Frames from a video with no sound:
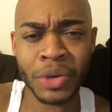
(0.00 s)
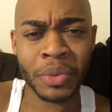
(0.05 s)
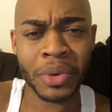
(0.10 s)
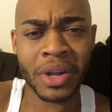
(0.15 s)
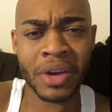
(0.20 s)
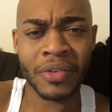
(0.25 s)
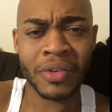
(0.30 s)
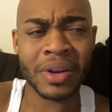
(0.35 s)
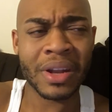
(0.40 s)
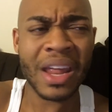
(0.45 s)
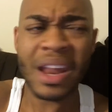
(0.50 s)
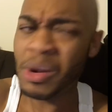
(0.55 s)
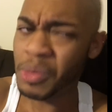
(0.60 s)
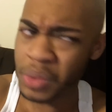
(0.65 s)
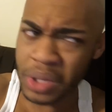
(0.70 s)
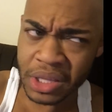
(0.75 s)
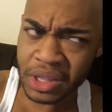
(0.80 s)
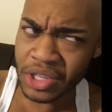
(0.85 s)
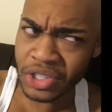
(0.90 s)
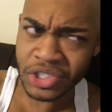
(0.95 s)
or whatever and i don't
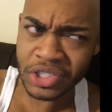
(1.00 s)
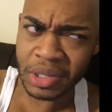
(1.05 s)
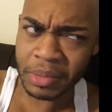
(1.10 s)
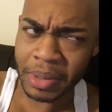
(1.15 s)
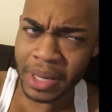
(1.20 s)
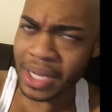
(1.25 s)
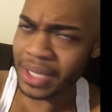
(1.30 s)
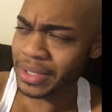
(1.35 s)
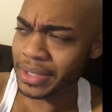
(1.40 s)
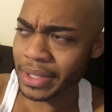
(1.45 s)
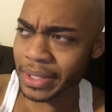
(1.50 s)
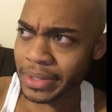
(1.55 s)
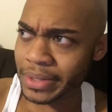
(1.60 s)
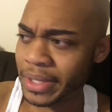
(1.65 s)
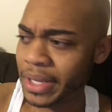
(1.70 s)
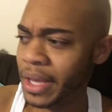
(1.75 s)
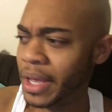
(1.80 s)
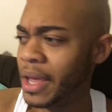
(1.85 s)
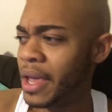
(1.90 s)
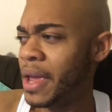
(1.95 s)
really think she
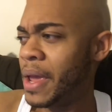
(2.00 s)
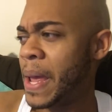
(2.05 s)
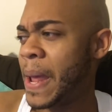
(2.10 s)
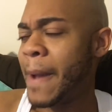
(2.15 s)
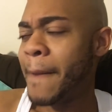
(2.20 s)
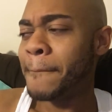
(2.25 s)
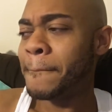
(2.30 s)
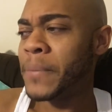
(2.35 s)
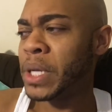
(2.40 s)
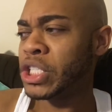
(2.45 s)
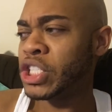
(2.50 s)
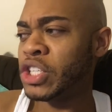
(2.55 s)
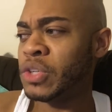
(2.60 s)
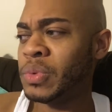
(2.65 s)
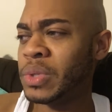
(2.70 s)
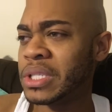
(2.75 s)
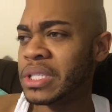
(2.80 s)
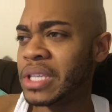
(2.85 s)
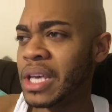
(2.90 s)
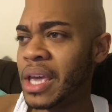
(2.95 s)
apologized but she
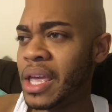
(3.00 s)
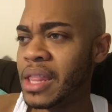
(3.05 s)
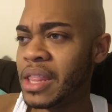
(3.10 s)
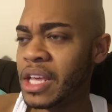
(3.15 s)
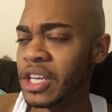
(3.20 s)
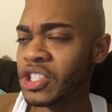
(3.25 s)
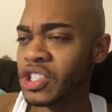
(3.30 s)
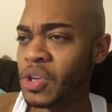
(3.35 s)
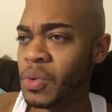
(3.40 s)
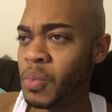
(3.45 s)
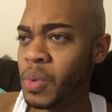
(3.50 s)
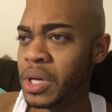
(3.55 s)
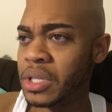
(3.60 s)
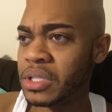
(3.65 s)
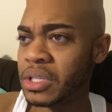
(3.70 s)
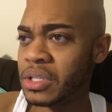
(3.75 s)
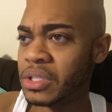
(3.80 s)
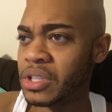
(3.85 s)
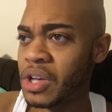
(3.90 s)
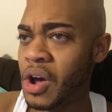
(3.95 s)
was saying that she
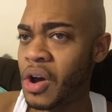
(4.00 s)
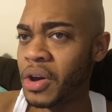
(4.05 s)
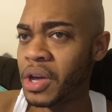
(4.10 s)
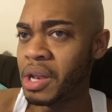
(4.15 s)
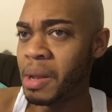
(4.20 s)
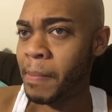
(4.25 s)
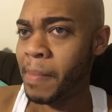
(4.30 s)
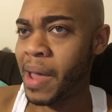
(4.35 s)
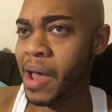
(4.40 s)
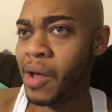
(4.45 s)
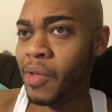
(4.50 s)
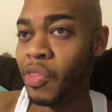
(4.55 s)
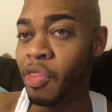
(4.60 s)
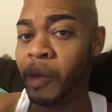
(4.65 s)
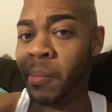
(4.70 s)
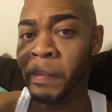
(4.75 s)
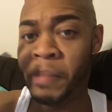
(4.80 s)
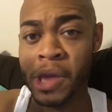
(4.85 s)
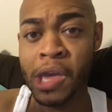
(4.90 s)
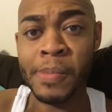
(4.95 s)
wasn't talking about
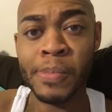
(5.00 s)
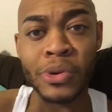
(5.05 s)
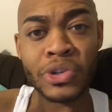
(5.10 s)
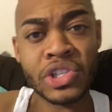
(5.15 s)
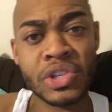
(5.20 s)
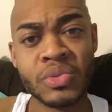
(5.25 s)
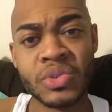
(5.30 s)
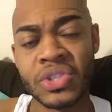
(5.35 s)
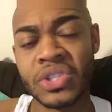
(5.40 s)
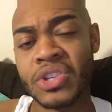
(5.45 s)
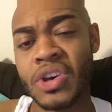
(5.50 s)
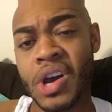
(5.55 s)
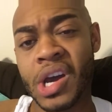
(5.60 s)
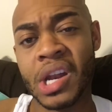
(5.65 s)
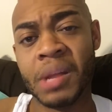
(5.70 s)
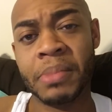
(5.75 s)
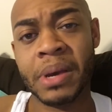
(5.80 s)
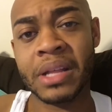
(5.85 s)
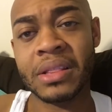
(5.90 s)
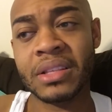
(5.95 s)
the people she was just
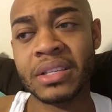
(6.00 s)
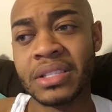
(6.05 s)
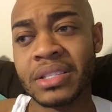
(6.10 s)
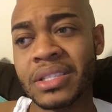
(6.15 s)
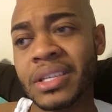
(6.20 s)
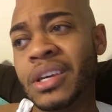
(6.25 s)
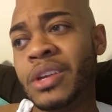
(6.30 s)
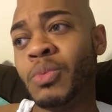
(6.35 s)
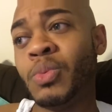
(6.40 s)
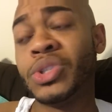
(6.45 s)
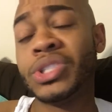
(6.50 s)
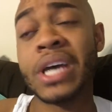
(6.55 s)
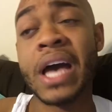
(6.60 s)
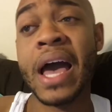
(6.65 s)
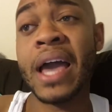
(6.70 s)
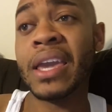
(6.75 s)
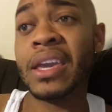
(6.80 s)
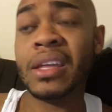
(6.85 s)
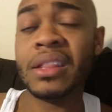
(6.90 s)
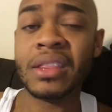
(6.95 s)
talking about the sin which
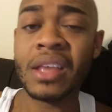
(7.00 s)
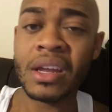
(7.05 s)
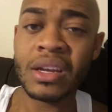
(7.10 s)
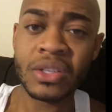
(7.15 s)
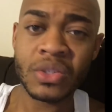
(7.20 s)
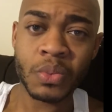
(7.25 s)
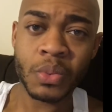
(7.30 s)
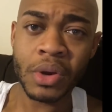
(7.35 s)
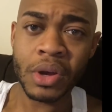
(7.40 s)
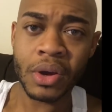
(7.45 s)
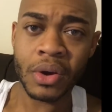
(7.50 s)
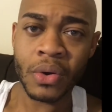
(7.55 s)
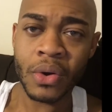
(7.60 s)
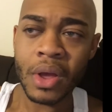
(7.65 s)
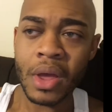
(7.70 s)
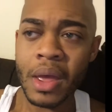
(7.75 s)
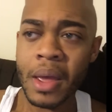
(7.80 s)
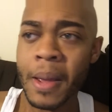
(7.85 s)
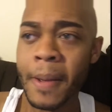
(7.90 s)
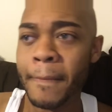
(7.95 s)
i get that as well
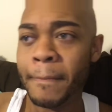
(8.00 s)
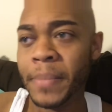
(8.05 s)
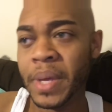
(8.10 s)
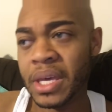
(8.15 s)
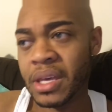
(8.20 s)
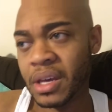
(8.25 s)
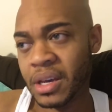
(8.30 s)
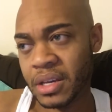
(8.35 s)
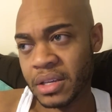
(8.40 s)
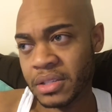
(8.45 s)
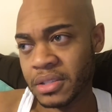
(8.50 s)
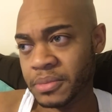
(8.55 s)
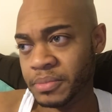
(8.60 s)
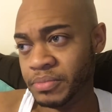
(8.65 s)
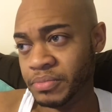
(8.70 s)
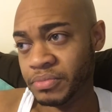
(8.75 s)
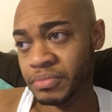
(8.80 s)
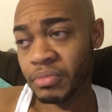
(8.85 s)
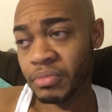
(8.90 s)
because